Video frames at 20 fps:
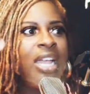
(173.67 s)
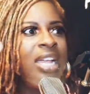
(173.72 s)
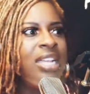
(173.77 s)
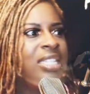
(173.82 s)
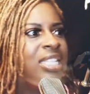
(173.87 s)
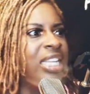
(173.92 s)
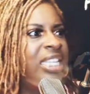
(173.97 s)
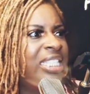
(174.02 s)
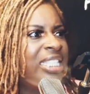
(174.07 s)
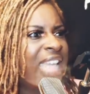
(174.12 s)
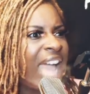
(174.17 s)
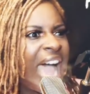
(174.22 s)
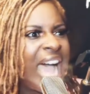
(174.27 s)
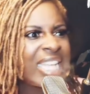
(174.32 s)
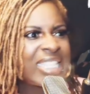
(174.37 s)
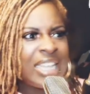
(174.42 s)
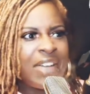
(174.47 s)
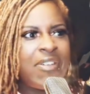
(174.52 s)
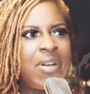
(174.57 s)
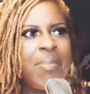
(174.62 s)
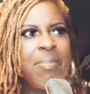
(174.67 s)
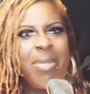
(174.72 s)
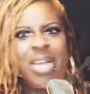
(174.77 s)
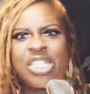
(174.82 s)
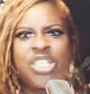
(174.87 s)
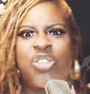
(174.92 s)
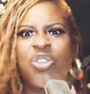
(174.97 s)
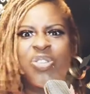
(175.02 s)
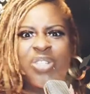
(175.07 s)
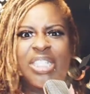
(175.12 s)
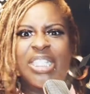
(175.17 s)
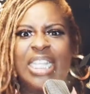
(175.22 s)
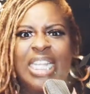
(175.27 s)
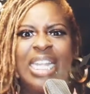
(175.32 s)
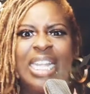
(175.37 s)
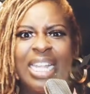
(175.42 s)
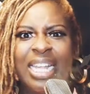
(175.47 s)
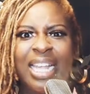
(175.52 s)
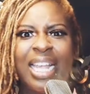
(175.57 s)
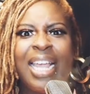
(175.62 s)
the size of a mustard
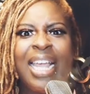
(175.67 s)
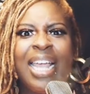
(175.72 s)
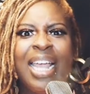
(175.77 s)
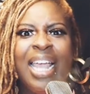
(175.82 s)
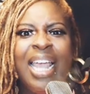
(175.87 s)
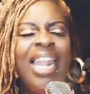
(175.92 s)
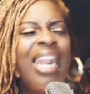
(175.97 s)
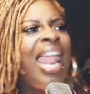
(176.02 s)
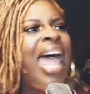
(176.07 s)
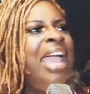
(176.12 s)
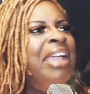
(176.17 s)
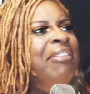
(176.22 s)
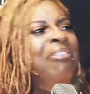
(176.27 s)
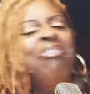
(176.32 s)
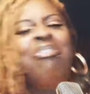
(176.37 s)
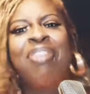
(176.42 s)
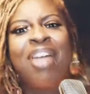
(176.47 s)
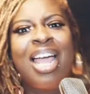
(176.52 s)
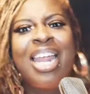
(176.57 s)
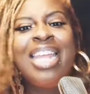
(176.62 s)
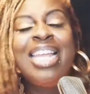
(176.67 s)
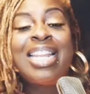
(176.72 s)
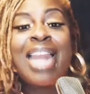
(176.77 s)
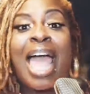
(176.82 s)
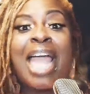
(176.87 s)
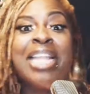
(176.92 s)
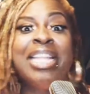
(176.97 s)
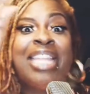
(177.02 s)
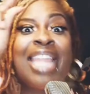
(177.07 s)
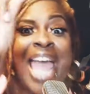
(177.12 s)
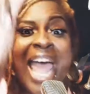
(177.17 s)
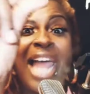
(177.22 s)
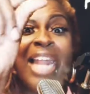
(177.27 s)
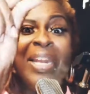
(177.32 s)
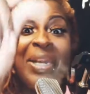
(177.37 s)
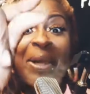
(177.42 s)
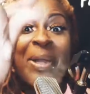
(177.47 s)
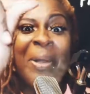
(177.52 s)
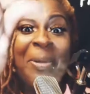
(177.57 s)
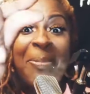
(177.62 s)
seed. Like, really, like that
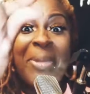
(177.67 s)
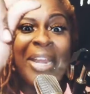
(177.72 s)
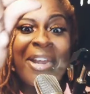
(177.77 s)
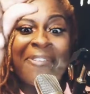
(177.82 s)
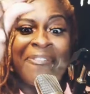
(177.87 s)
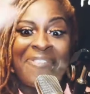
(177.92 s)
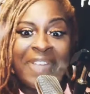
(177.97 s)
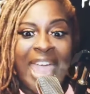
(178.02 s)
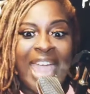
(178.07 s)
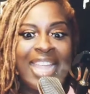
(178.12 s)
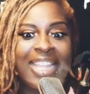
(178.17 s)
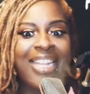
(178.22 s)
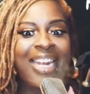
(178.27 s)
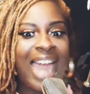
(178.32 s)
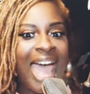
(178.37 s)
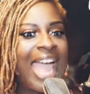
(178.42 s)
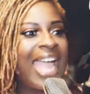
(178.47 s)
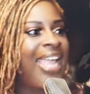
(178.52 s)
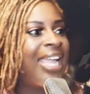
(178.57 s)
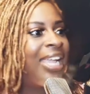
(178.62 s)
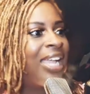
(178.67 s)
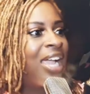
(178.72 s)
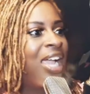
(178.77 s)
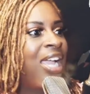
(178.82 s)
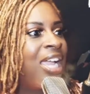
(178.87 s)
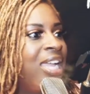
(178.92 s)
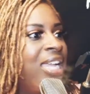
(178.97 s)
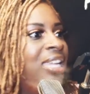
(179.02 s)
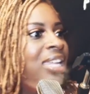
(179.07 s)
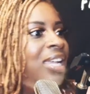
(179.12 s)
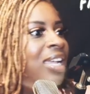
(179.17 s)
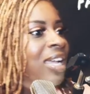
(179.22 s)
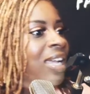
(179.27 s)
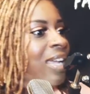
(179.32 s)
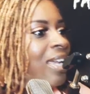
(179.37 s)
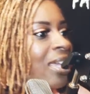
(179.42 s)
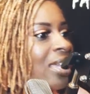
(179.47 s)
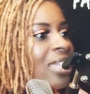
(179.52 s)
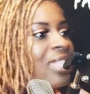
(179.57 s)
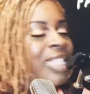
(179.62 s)
little bit of faith. Like,
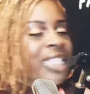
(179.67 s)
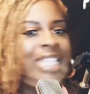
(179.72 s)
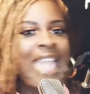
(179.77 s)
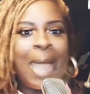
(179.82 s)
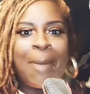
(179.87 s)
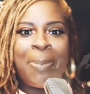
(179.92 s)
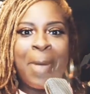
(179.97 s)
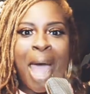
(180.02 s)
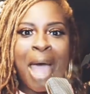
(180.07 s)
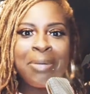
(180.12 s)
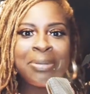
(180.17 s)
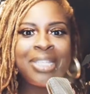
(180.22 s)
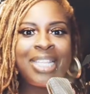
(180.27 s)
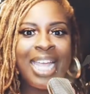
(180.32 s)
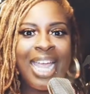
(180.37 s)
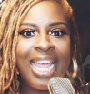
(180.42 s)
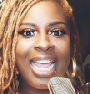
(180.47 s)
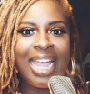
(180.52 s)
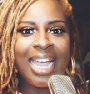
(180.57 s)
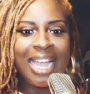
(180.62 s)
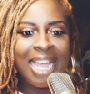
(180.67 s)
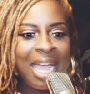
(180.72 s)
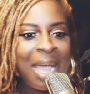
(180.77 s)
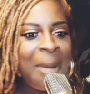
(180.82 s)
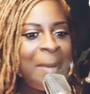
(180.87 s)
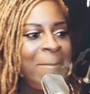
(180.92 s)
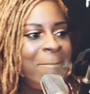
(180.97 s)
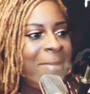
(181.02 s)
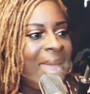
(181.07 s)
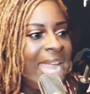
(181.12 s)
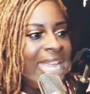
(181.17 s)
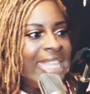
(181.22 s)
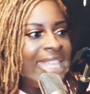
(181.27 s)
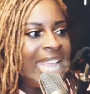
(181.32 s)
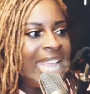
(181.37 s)
step out there. Make